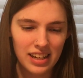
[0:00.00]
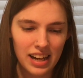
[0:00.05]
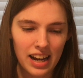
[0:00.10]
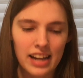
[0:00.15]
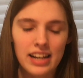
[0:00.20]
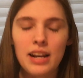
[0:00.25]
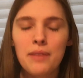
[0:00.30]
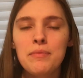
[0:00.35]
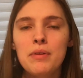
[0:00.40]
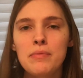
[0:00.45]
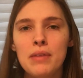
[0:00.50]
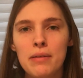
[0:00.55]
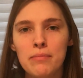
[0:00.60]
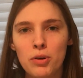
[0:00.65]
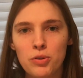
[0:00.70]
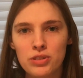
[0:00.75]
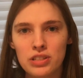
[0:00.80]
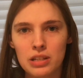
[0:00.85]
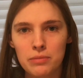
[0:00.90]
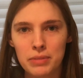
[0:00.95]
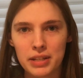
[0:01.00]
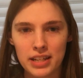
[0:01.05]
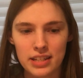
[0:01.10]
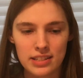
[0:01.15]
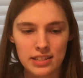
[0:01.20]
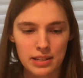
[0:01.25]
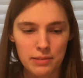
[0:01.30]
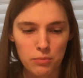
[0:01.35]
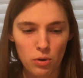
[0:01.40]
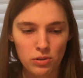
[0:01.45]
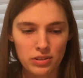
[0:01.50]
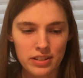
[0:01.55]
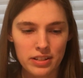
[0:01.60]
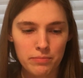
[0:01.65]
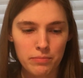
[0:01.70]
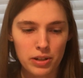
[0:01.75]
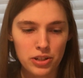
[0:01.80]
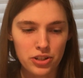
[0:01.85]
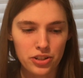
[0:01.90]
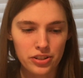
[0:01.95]
named him that mostly because he molted
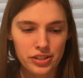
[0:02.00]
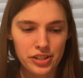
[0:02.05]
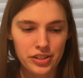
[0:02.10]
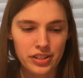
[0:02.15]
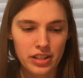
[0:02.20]
much earlier